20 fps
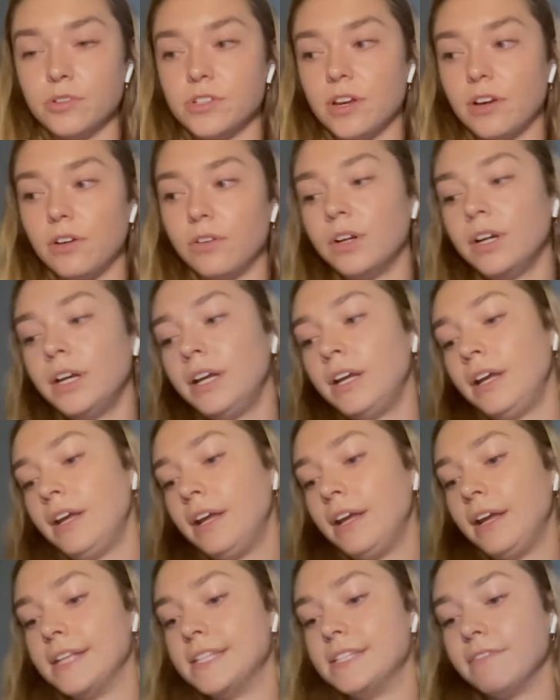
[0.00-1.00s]
So
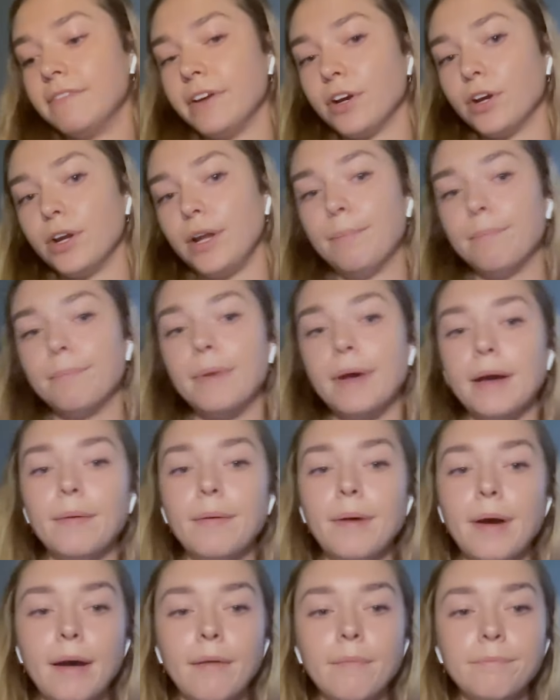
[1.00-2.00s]
it's a very,
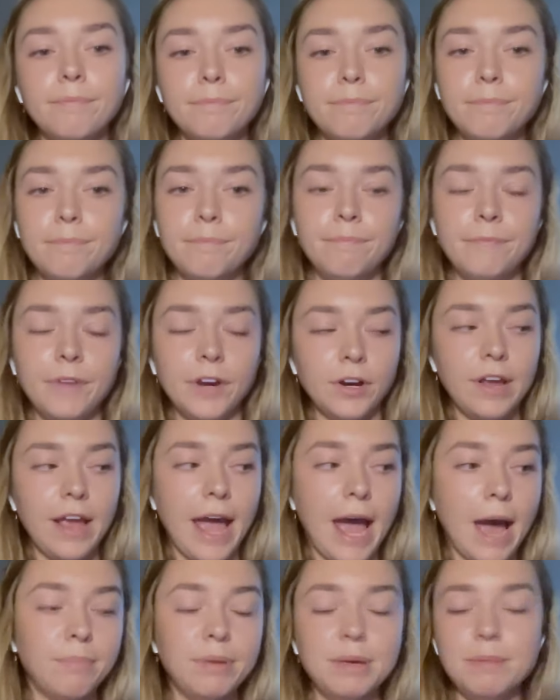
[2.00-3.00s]
very
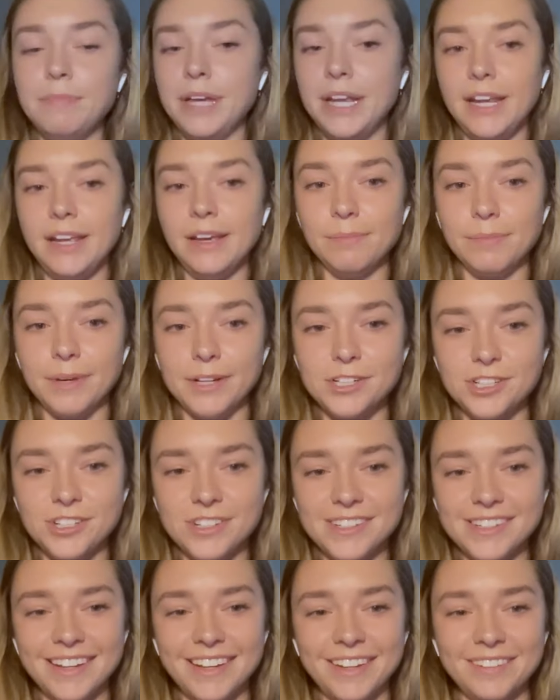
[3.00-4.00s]
happy medium, I
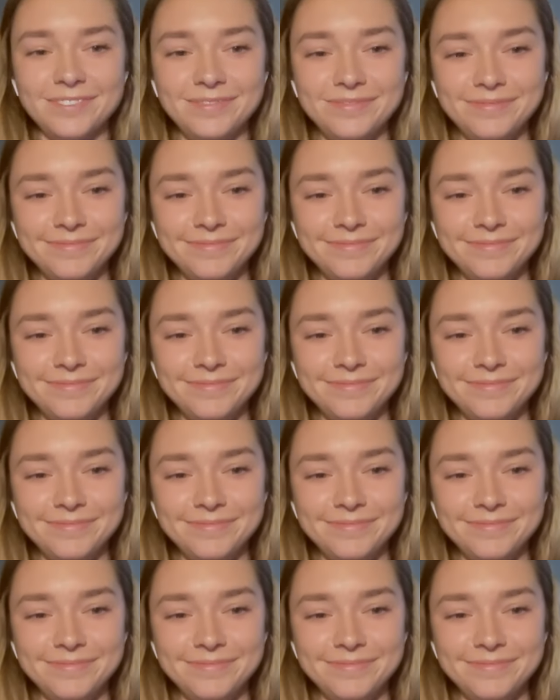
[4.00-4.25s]
should say.